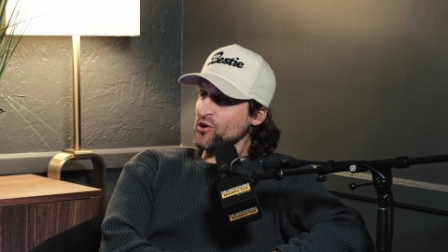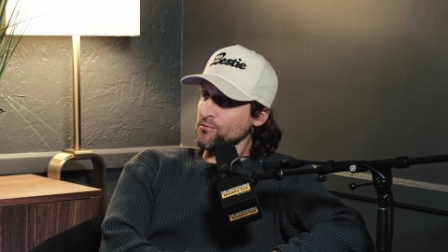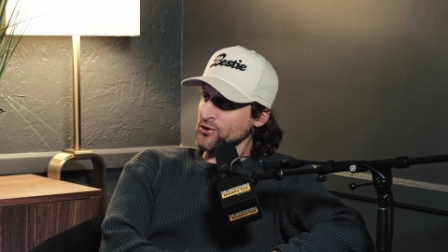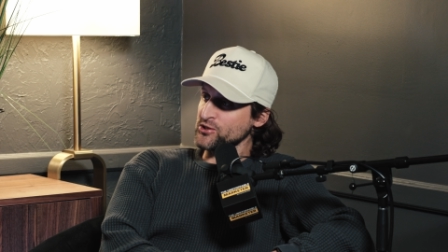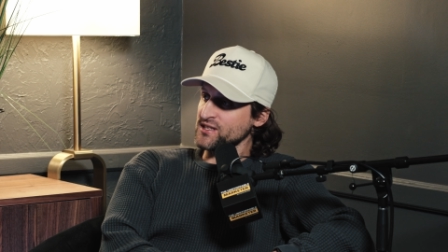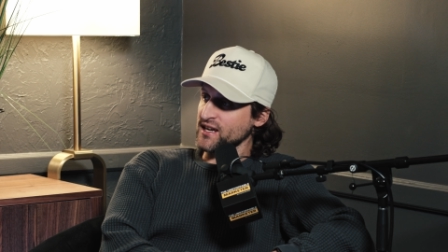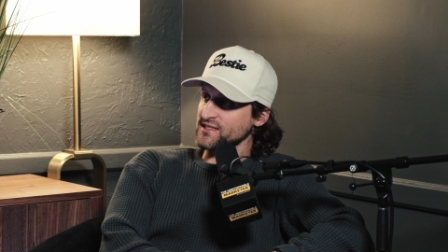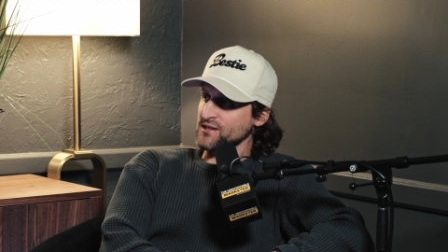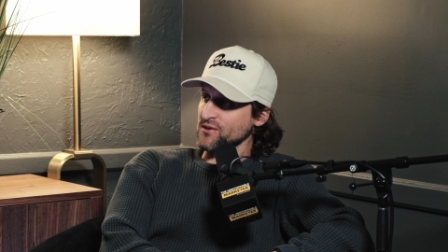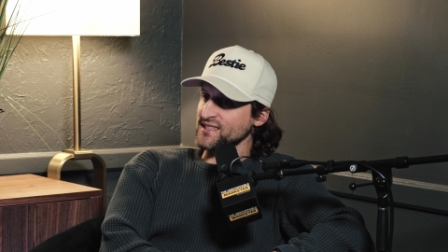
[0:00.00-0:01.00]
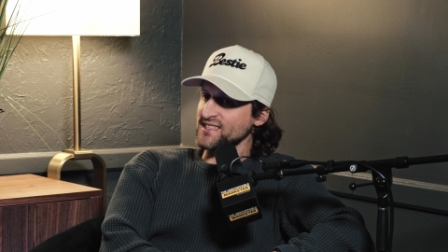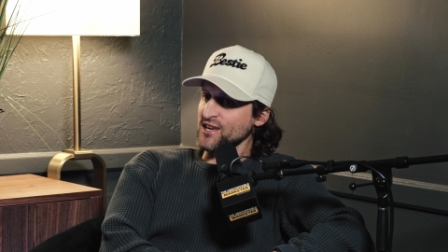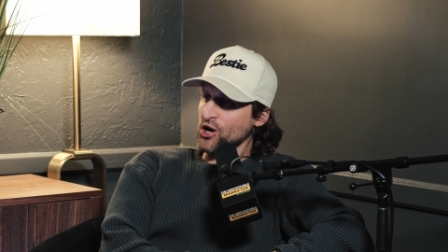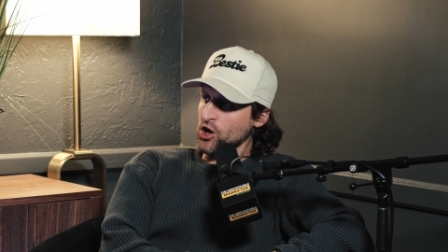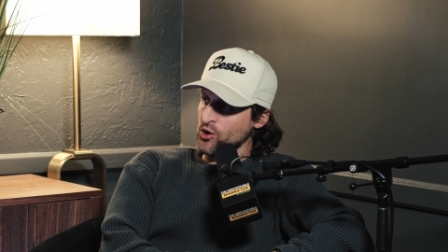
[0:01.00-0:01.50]
all the merchandising rights.
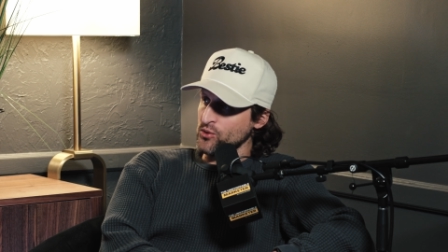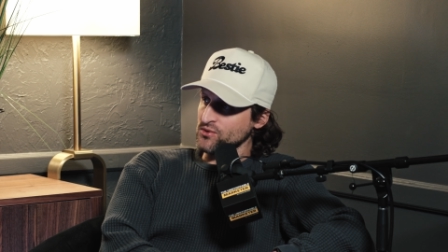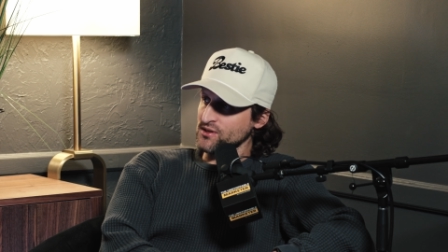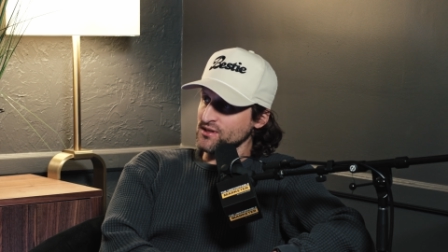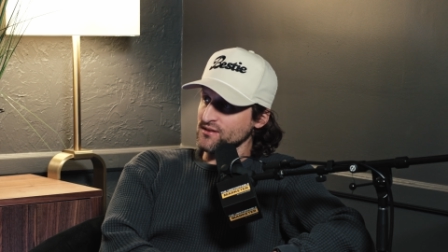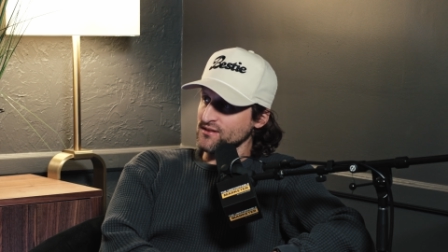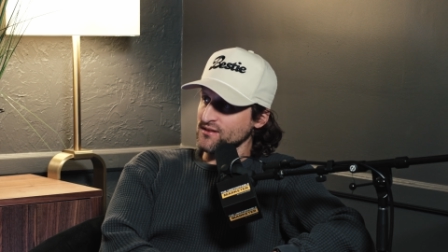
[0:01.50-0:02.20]
He owned